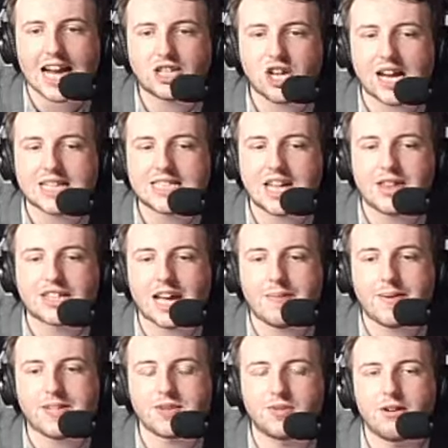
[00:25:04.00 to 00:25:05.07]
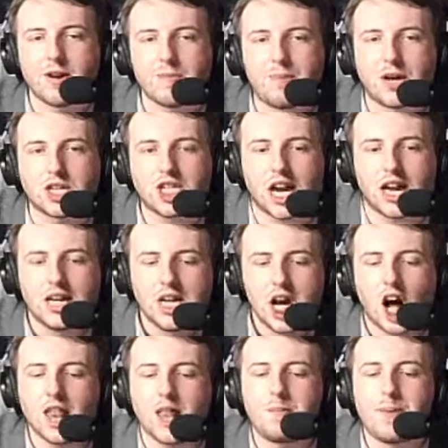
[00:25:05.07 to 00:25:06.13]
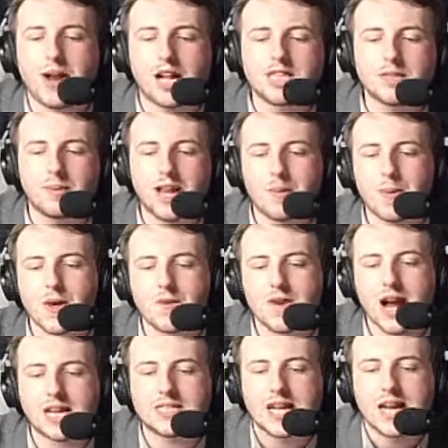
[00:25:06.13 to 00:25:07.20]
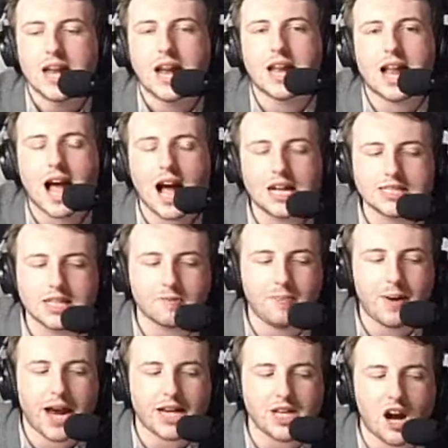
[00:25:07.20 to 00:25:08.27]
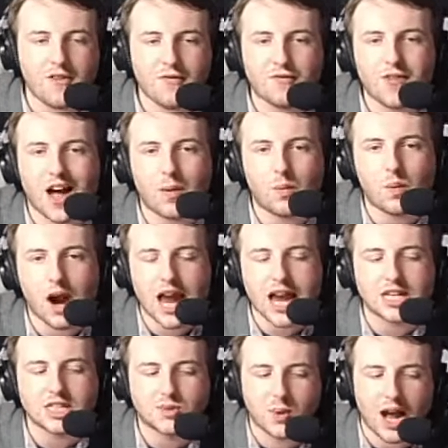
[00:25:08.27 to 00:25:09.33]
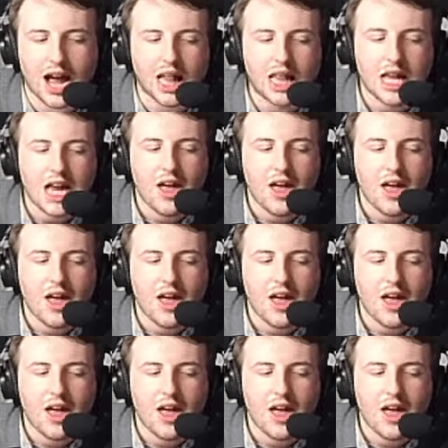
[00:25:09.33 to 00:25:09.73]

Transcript: trying to send the dummy to Rory Butcher on the penultimate lap of the race. It hasn't paid off that way as well.